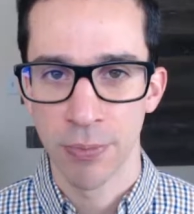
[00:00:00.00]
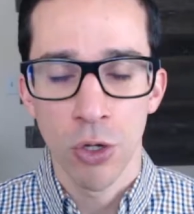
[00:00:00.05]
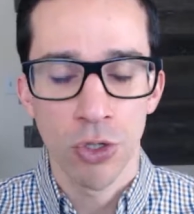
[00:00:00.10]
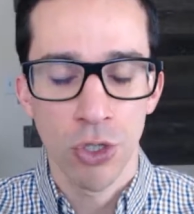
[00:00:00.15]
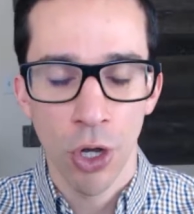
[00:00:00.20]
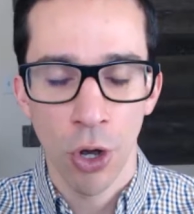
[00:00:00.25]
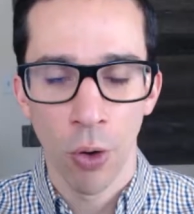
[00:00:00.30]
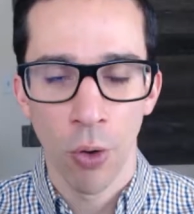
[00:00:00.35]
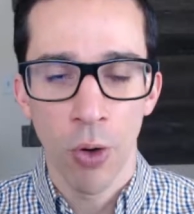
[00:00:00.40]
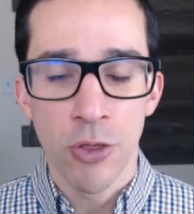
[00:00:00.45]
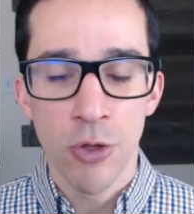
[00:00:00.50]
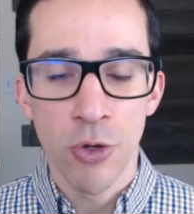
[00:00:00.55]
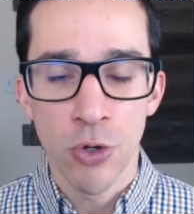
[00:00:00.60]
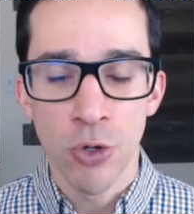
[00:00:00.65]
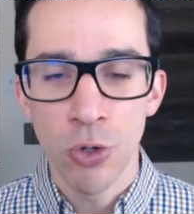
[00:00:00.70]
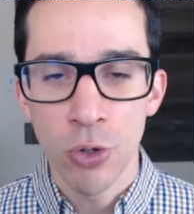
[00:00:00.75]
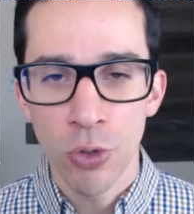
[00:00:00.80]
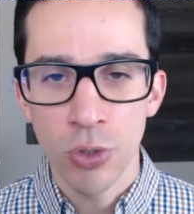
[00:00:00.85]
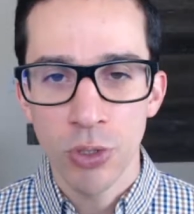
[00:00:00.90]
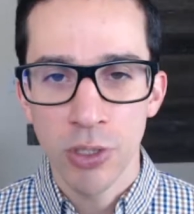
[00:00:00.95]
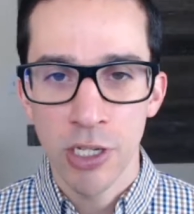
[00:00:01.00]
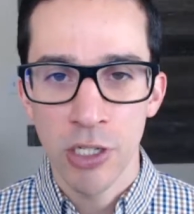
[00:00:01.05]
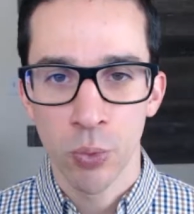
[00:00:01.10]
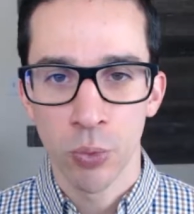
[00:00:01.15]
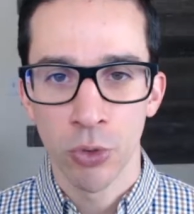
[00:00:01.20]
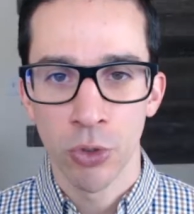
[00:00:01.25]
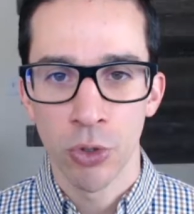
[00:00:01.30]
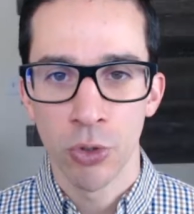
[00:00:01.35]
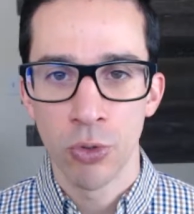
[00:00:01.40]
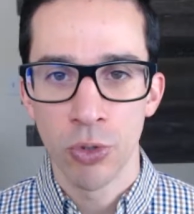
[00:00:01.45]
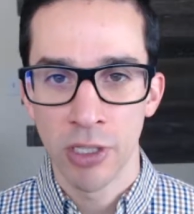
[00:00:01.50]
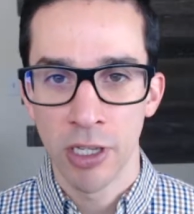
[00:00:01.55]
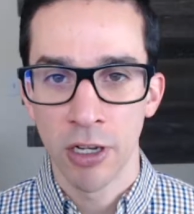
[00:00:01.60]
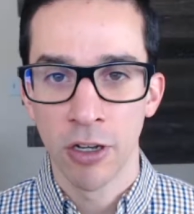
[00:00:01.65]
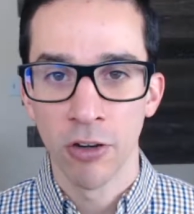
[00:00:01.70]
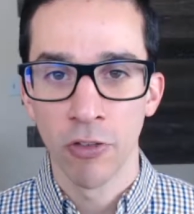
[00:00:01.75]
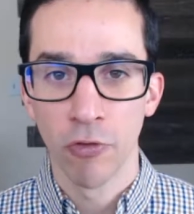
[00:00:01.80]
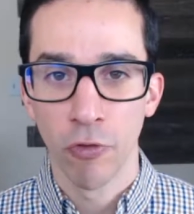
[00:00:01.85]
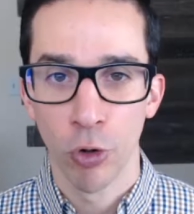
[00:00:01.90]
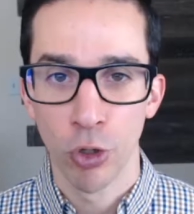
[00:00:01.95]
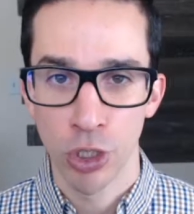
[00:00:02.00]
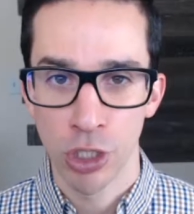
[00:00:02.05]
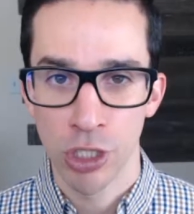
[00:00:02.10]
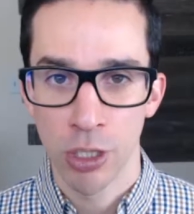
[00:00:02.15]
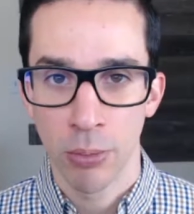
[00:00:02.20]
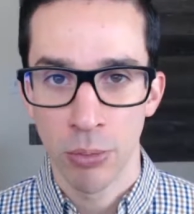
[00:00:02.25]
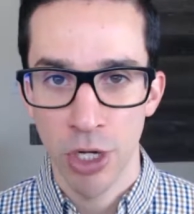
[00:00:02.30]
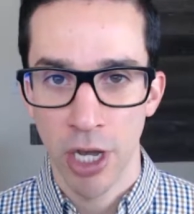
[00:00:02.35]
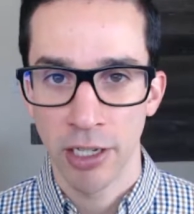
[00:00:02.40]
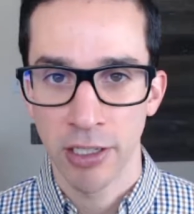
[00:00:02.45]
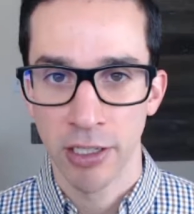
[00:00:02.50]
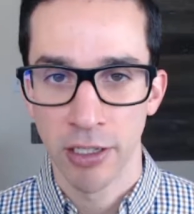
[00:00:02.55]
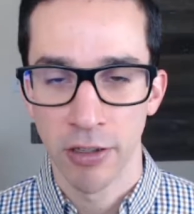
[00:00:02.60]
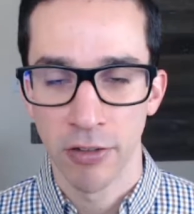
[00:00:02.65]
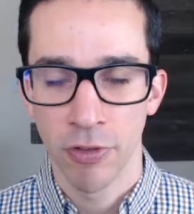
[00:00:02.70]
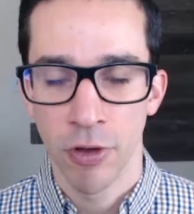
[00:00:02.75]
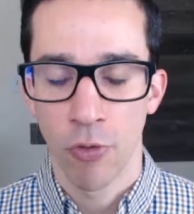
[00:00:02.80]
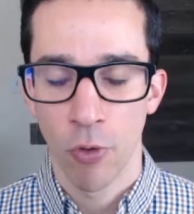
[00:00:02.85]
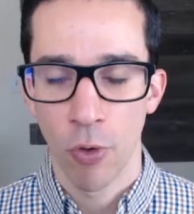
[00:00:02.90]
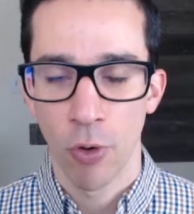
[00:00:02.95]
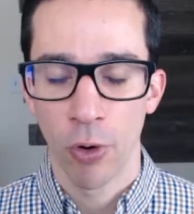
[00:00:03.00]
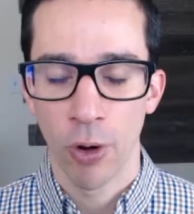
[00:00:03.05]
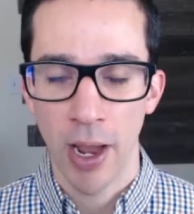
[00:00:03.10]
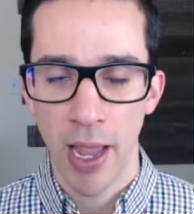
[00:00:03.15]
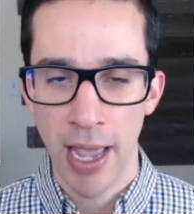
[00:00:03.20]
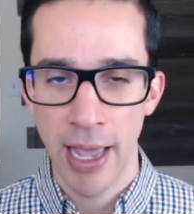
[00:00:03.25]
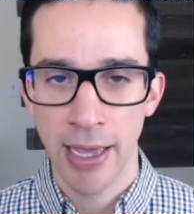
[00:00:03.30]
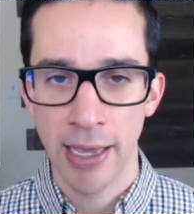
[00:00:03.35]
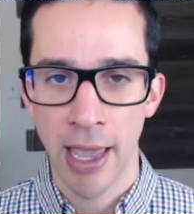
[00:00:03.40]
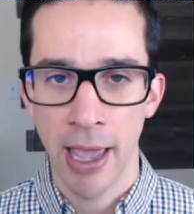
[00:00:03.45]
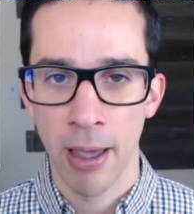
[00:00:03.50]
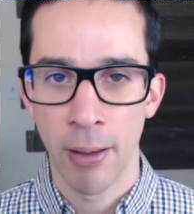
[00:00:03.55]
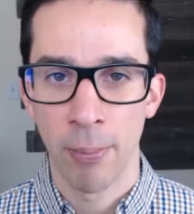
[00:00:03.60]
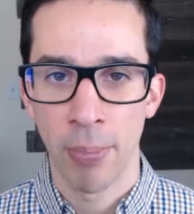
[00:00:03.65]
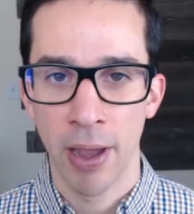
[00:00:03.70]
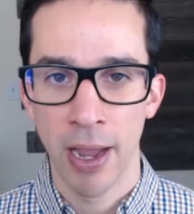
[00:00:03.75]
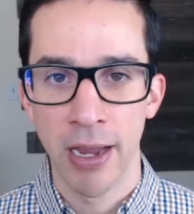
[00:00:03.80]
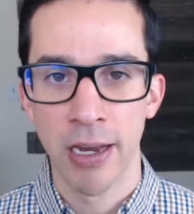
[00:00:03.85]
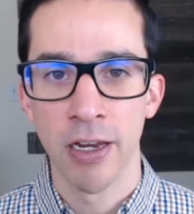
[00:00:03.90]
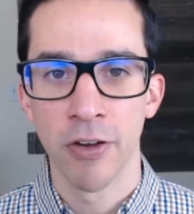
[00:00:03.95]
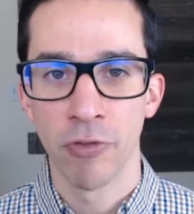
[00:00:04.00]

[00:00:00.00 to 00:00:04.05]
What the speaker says: So you use this when you're using the conversion objective for a campaign.